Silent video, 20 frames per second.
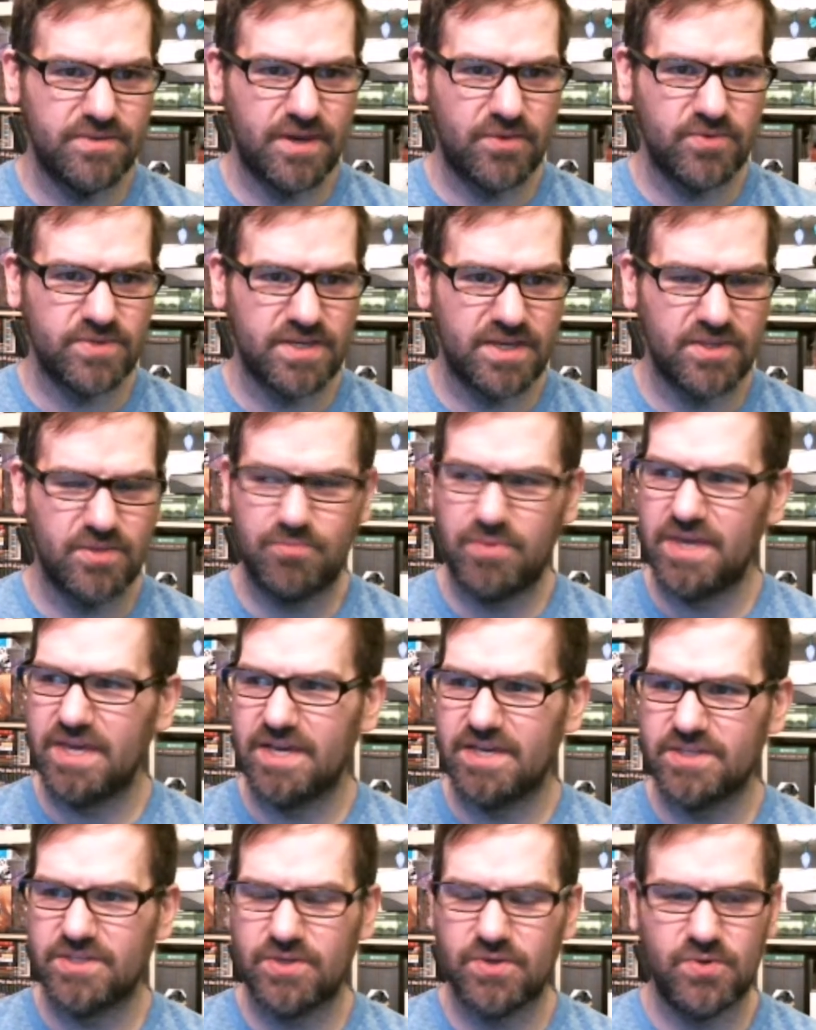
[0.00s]
that was on the
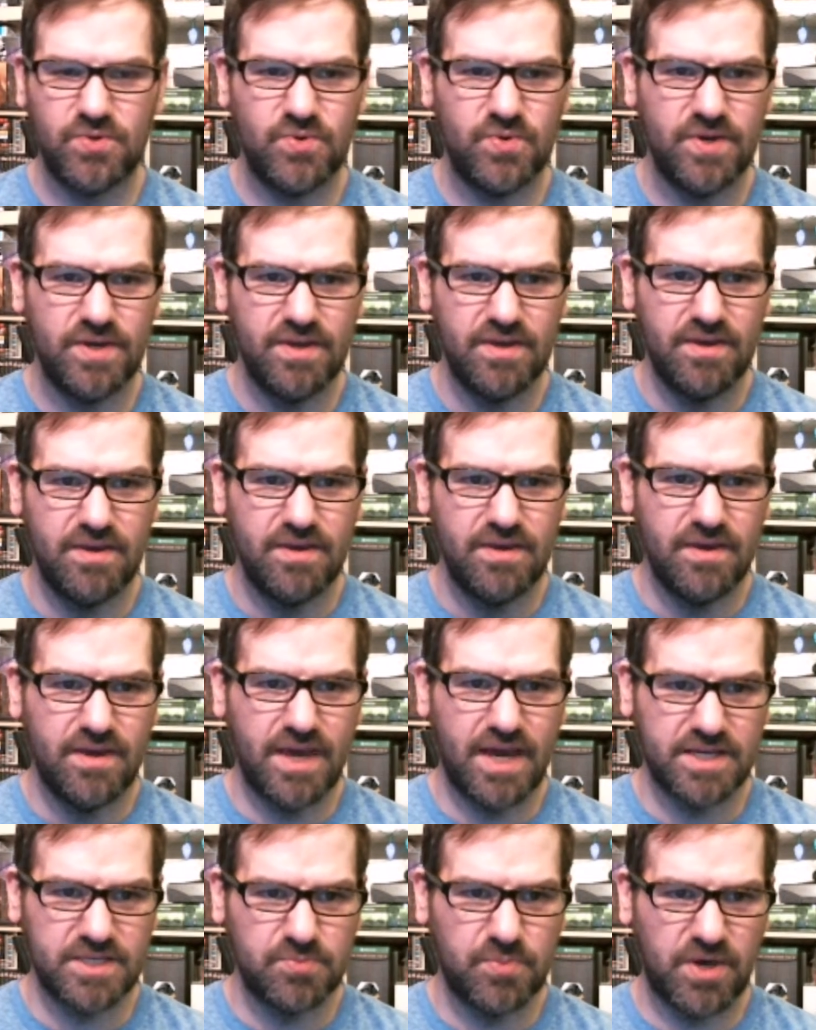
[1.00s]
PS2,
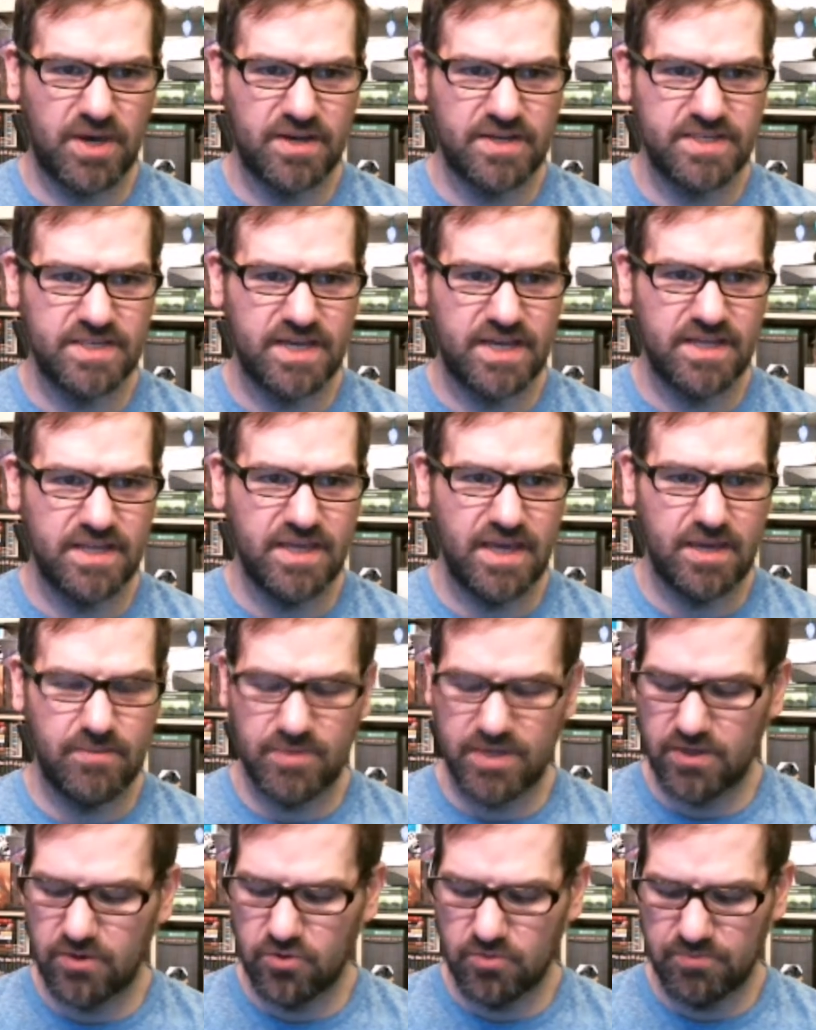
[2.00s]
Xbox, and
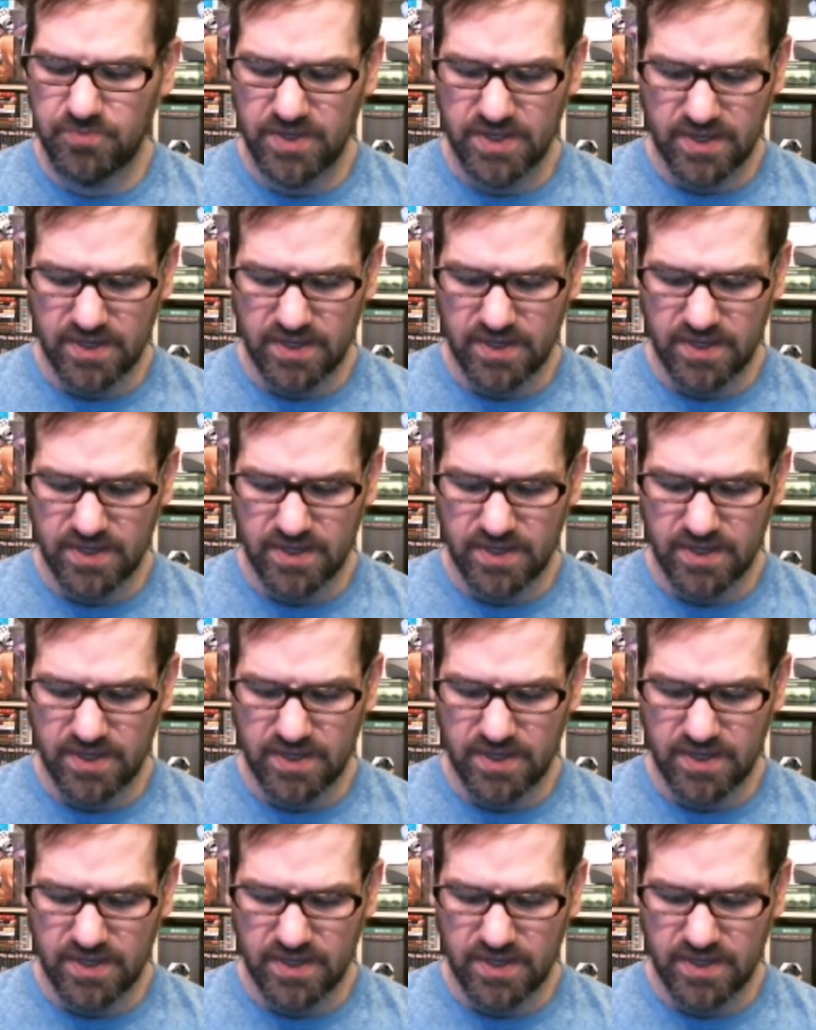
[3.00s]
GameCube.